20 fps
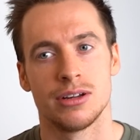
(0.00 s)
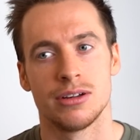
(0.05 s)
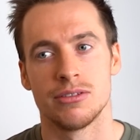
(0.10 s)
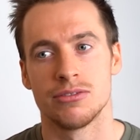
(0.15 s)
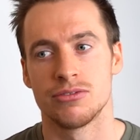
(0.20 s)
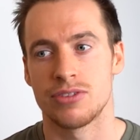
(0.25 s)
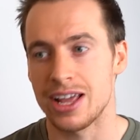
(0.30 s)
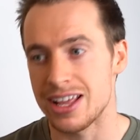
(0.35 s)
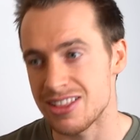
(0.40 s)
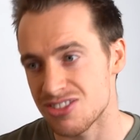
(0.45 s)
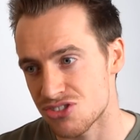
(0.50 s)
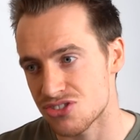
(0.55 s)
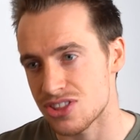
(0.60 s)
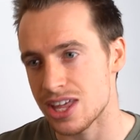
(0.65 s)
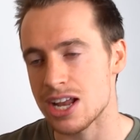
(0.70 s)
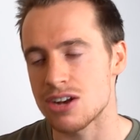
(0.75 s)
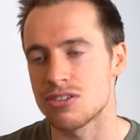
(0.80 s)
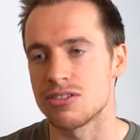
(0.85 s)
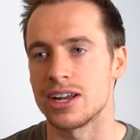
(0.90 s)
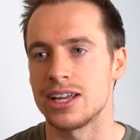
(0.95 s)
For in
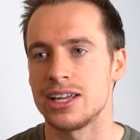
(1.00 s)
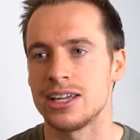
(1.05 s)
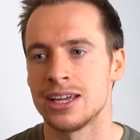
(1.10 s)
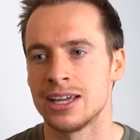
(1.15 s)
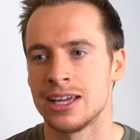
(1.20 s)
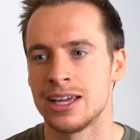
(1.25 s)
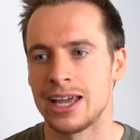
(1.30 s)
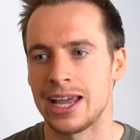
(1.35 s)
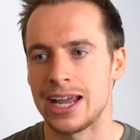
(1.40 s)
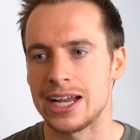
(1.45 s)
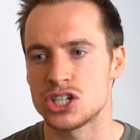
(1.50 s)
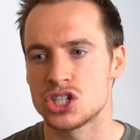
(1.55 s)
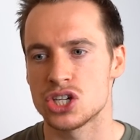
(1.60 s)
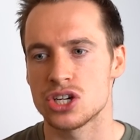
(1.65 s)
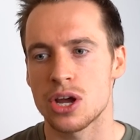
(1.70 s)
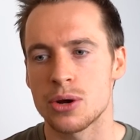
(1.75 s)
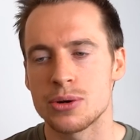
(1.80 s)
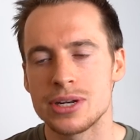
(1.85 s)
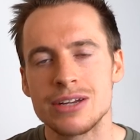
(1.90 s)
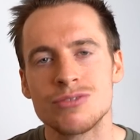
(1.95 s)
theory, it should
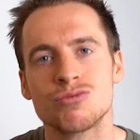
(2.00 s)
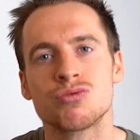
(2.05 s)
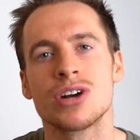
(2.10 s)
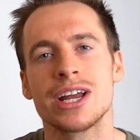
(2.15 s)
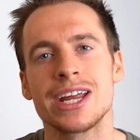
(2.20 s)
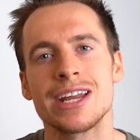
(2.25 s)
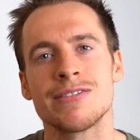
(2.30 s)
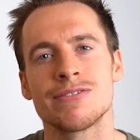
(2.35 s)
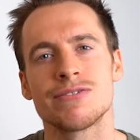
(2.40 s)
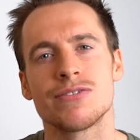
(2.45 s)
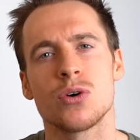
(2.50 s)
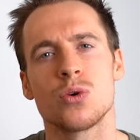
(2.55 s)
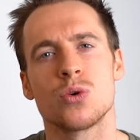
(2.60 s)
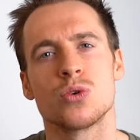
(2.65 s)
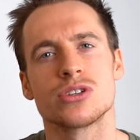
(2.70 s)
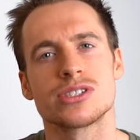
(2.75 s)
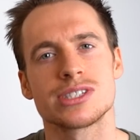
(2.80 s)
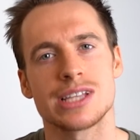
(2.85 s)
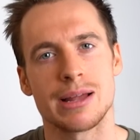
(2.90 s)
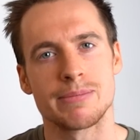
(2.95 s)
only
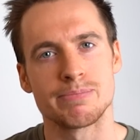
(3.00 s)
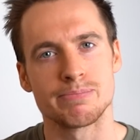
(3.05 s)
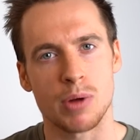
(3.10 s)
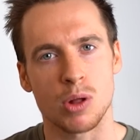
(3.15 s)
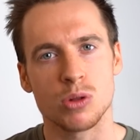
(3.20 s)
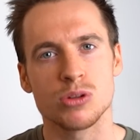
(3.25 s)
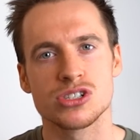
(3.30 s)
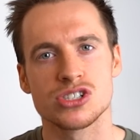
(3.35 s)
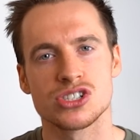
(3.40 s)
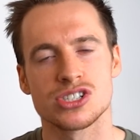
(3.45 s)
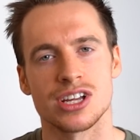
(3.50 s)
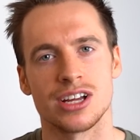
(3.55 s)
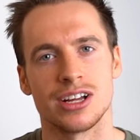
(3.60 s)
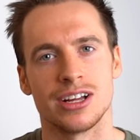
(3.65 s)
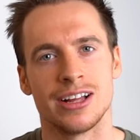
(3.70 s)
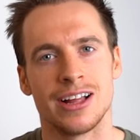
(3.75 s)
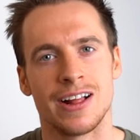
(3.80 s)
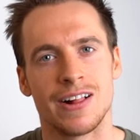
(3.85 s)
reinforce and bolster